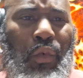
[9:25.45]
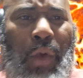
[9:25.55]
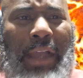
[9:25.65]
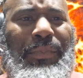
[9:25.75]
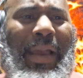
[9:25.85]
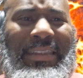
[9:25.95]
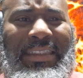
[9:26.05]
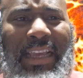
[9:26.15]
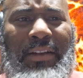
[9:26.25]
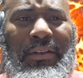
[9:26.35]
watch my
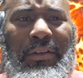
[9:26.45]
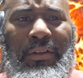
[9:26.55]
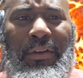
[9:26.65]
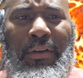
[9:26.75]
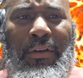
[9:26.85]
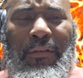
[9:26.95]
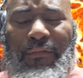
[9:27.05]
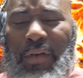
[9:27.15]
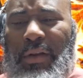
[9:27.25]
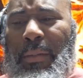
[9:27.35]
channel
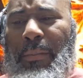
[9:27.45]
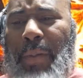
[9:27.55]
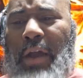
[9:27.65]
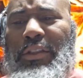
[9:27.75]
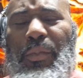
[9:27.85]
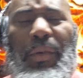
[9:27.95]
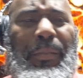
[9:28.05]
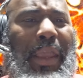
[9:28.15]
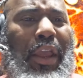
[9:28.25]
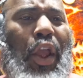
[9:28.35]
from the Baltimore.
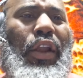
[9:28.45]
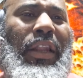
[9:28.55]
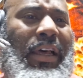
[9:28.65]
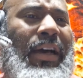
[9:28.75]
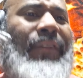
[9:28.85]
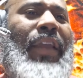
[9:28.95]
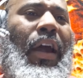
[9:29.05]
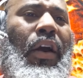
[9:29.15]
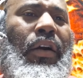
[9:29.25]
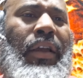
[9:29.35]
Big Hurt, love
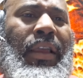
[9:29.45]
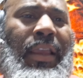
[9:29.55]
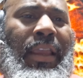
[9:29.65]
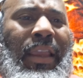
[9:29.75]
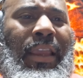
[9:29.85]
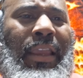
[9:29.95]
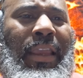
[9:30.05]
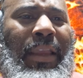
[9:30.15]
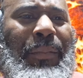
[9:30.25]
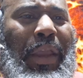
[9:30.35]
y'all.
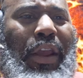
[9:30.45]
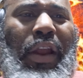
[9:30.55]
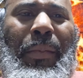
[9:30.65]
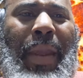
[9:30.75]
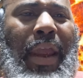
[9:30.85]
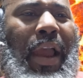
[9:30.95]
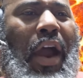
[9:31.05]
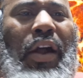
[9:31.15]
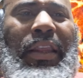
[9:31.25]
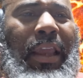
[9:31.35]
Big Hurt will marry all